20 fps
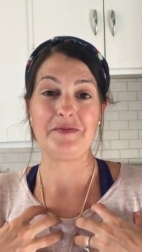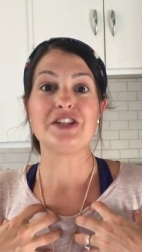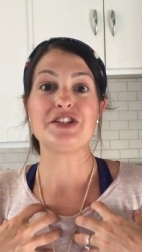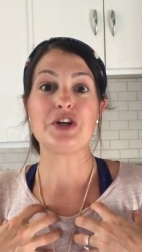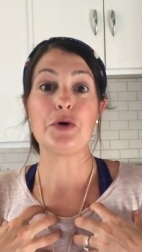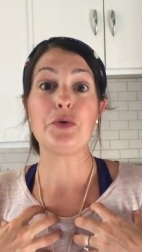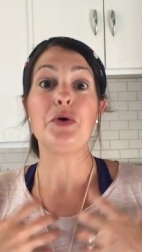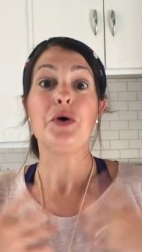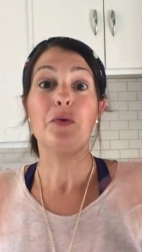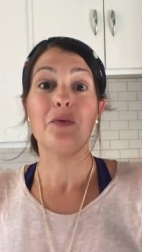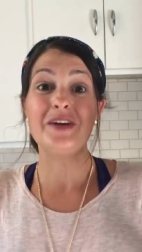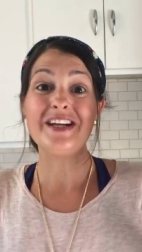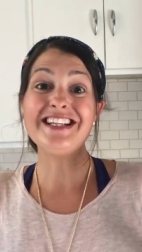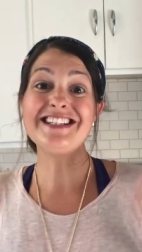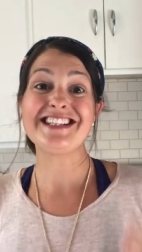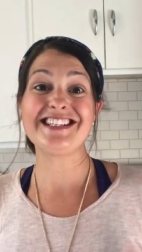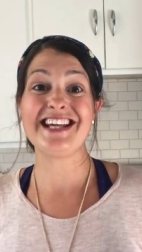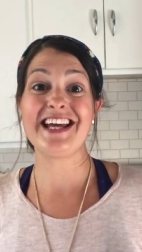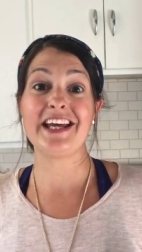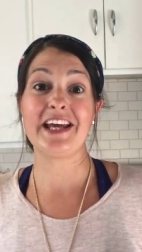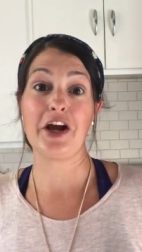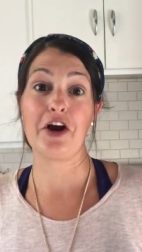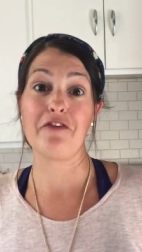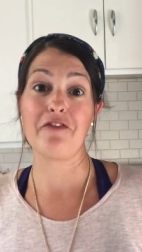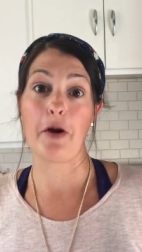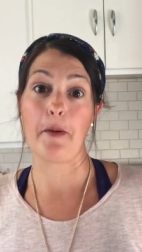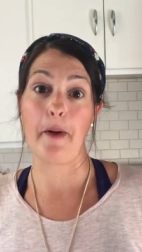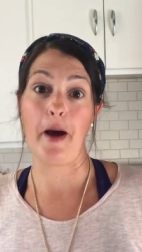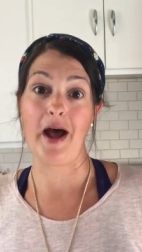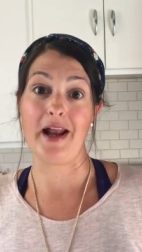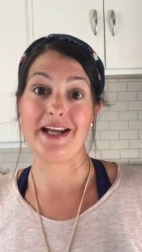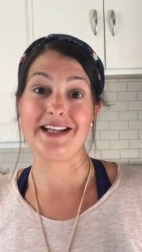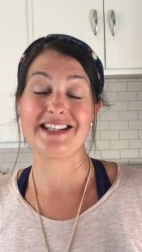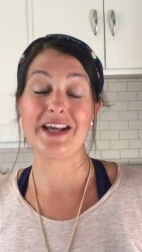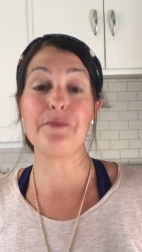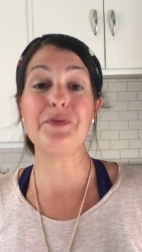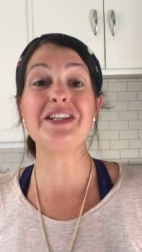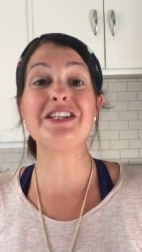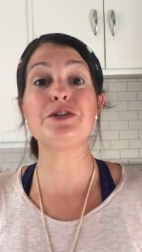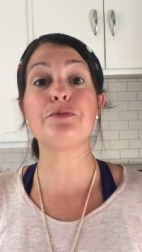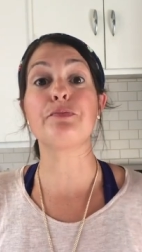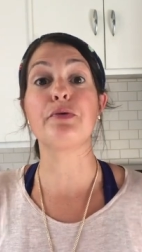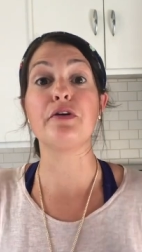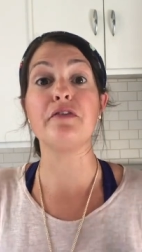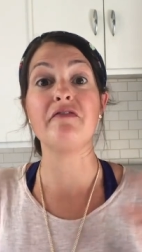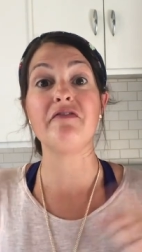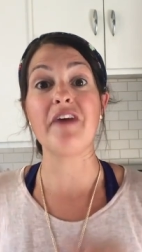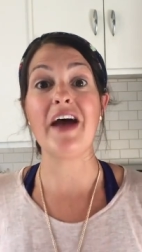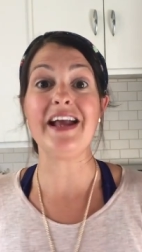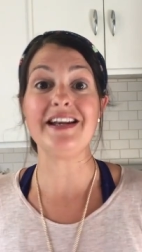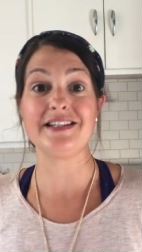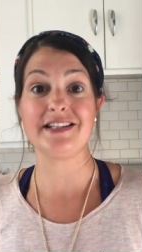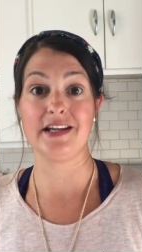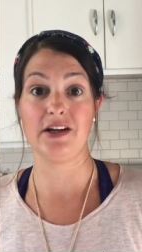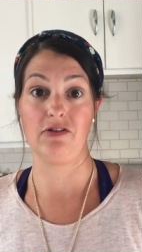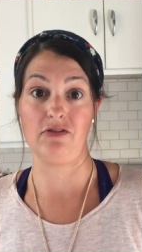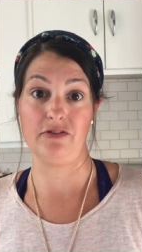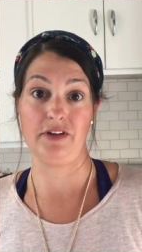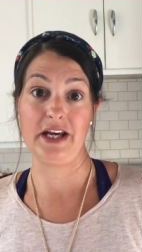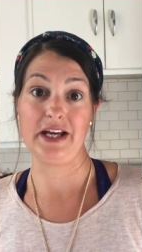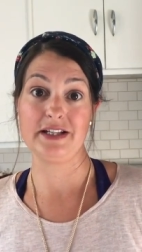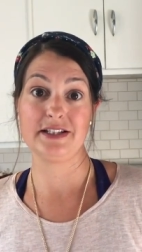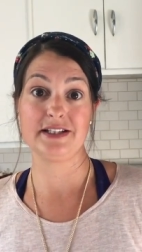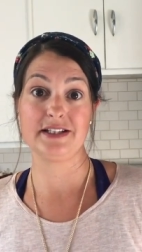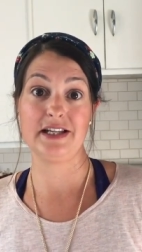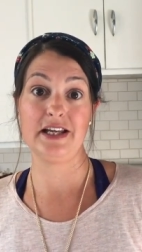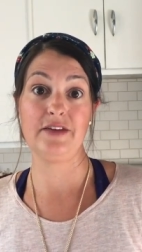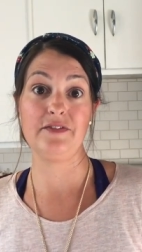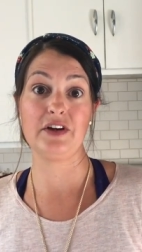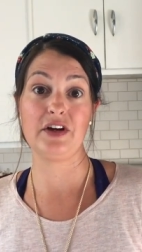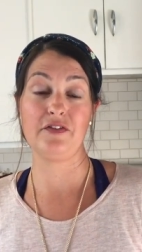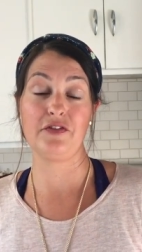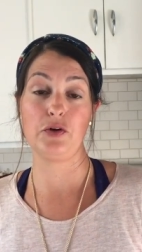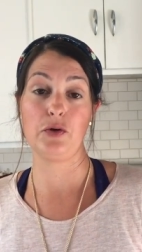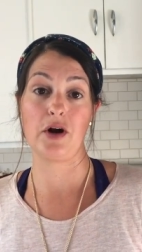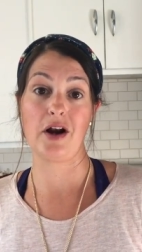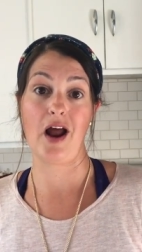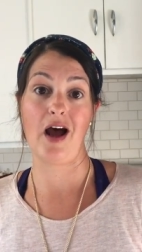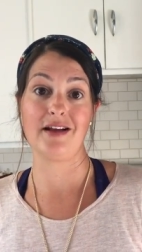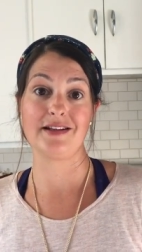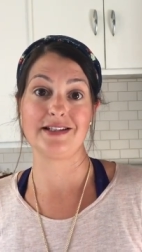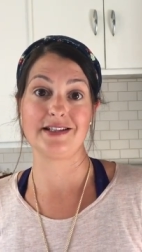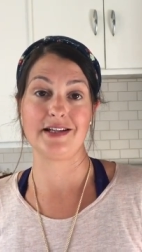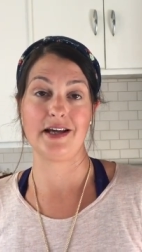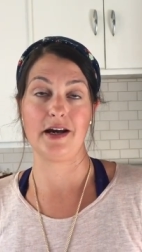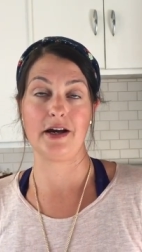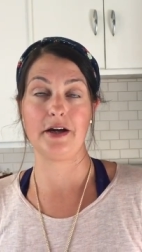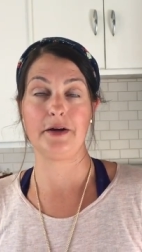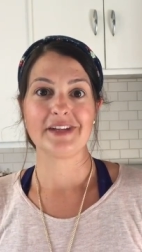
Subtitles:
So we need to take care of our bodies and we need to prevent illness even if you are not sick.